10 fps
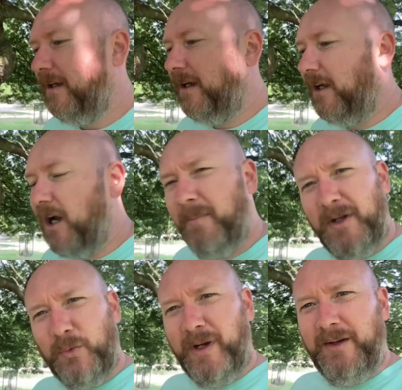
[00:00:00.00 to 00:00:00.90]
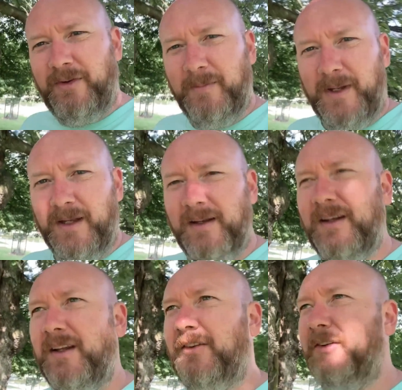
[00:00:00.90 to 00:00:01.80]
And coming away from it,
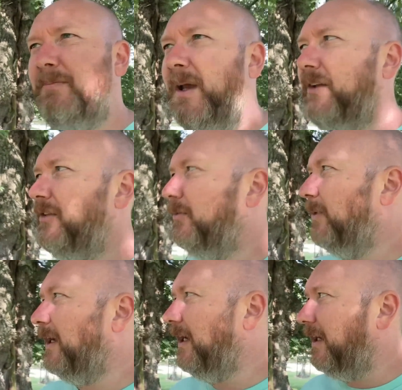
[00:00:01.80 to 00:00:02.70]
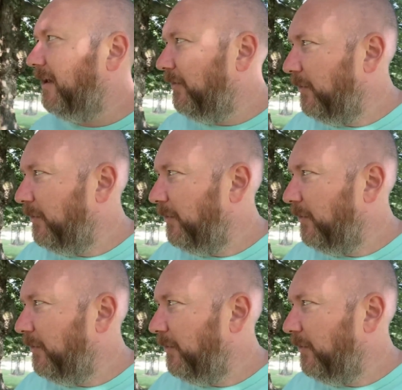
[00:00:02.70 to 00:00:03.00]
it just makes you really,